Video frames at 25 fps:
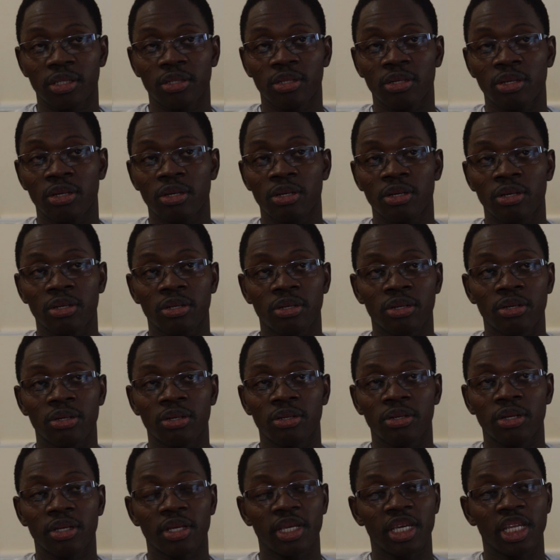
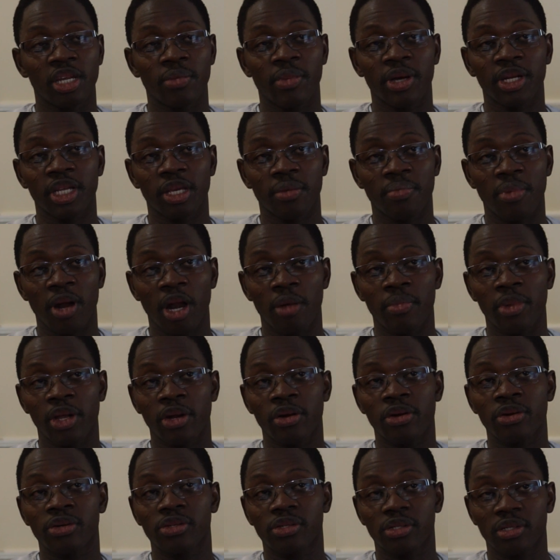the kinematic
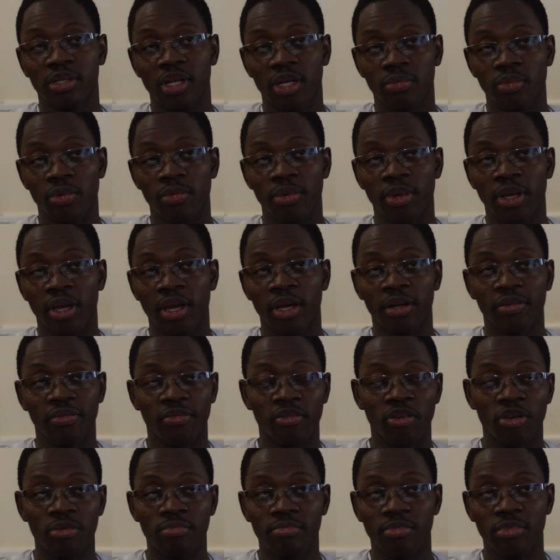parameters that we will get
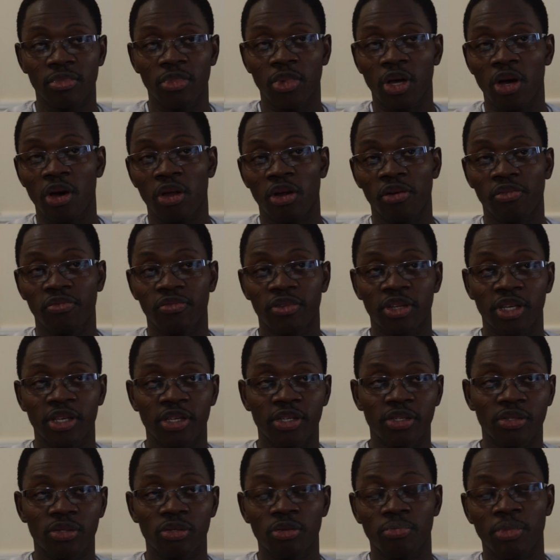from out of
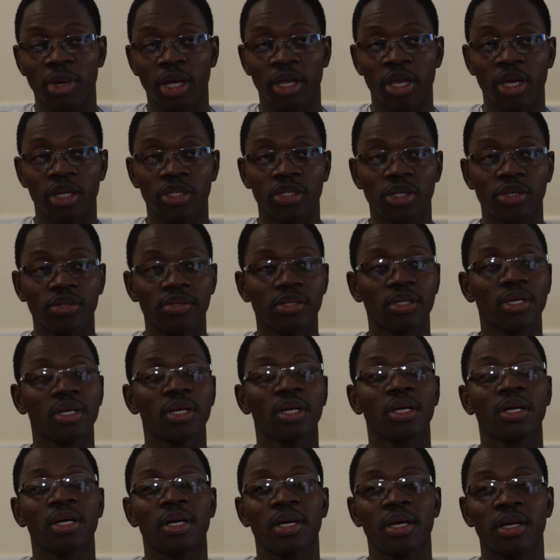these two packages
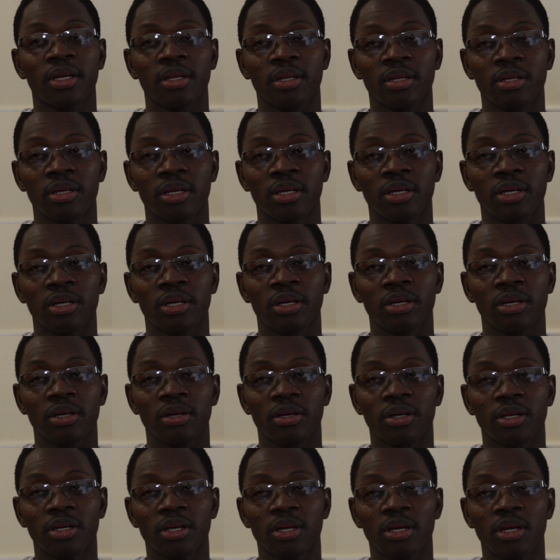
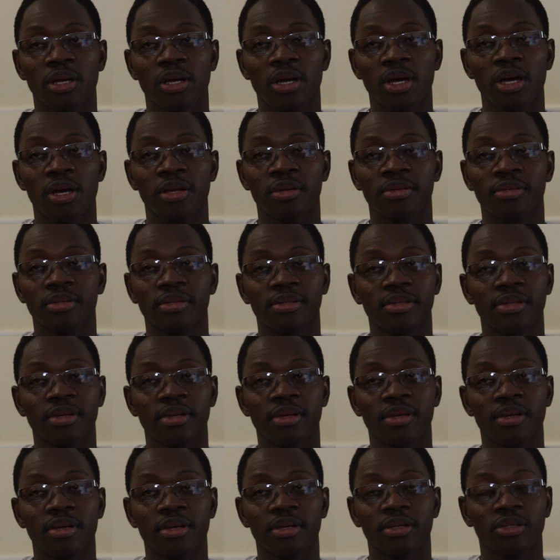and
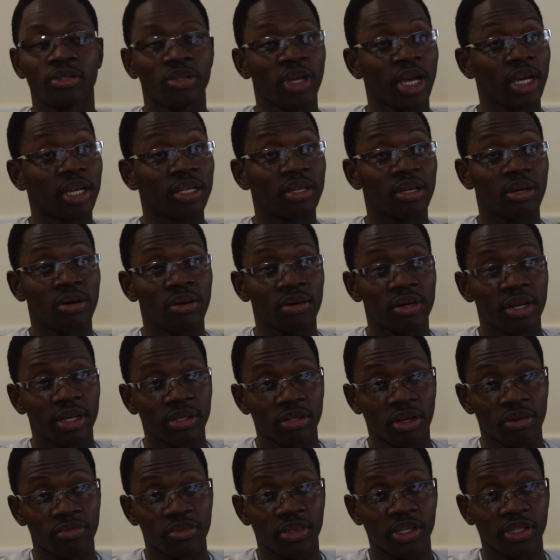check the
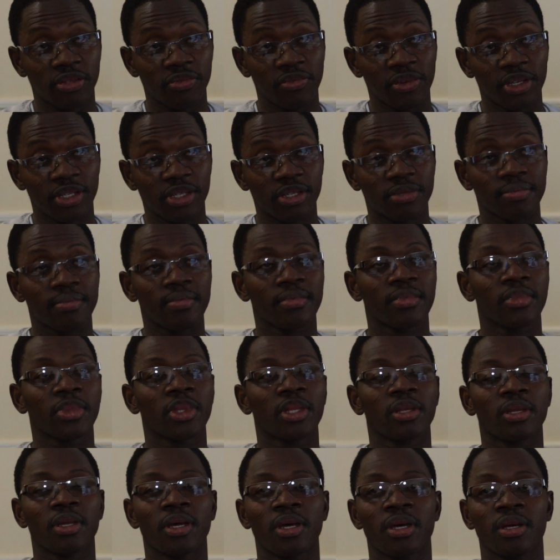goodness of these fits.
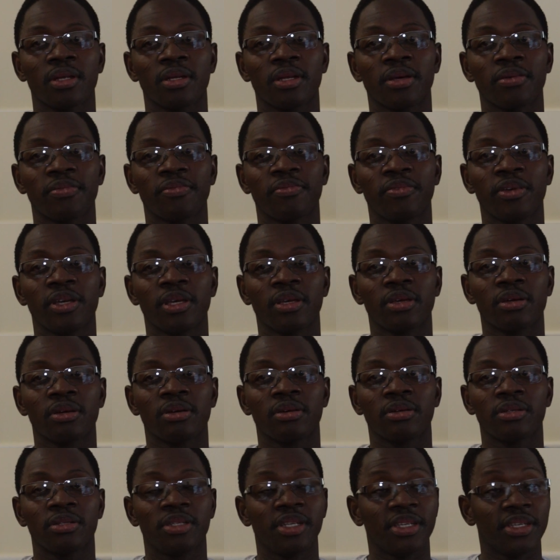And I think
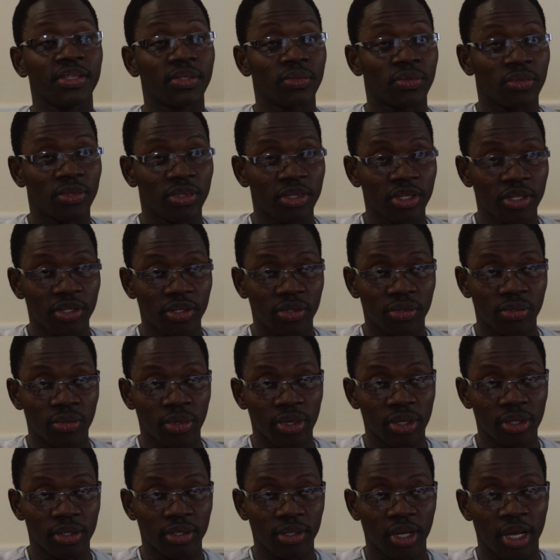these
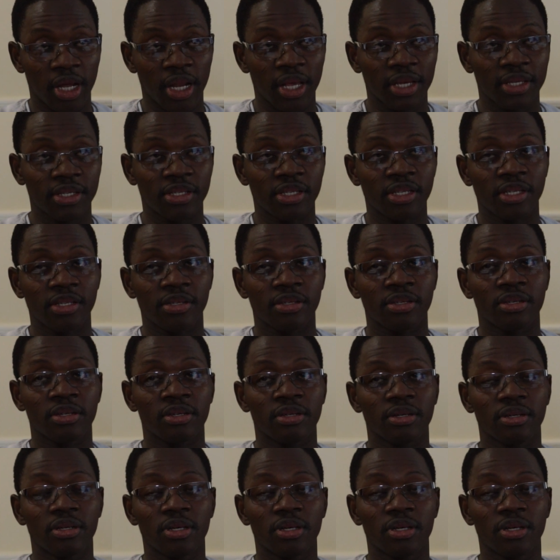three galaxies